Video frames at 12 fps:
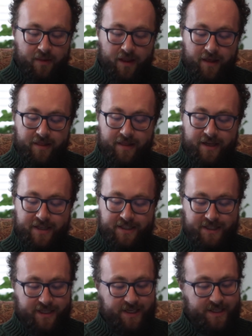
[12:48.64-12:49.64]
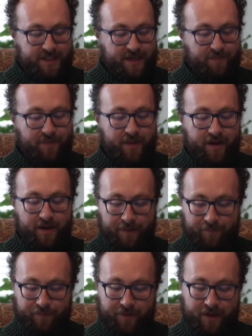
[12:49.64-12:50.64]
this is
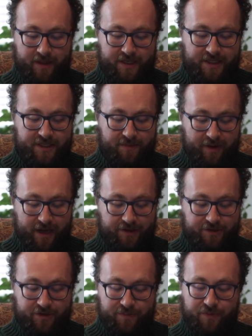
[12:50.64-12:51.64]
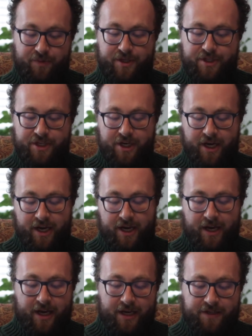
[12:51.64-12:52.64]
a manuscript which
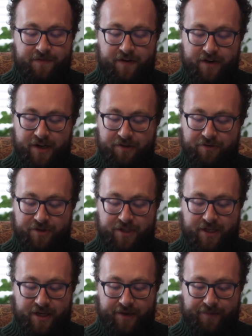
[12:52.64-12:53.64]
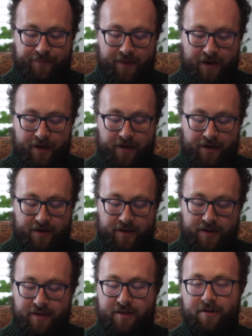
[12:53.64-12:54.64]
is very interesting
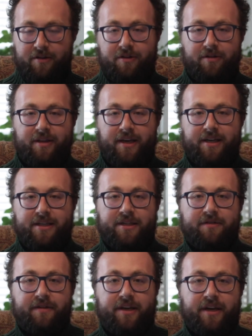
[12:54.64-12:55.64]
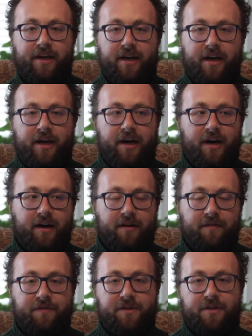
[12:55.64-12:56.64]
to learn the history
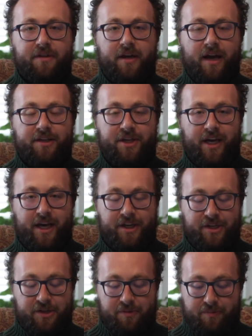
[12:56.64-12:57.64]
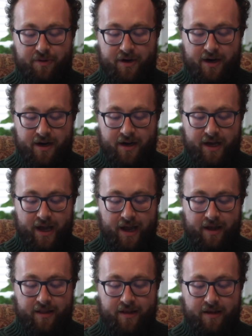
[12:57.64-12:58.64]
of education in Prague
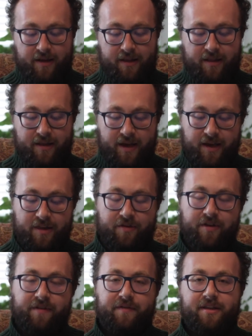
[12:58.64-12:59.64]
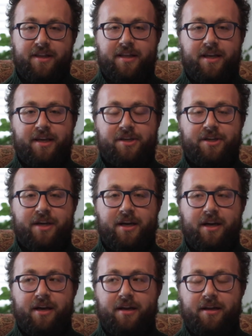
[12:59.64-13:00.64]
and the history of
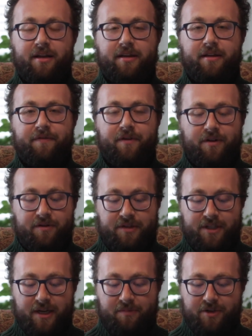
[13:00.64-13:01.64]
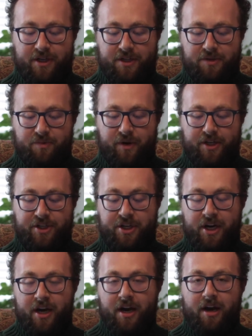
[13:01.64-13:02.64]
teaching difficult subjects which
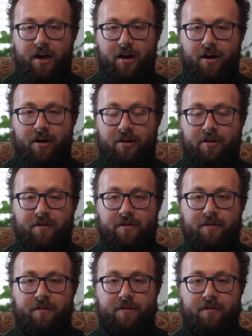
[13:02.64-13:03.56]
are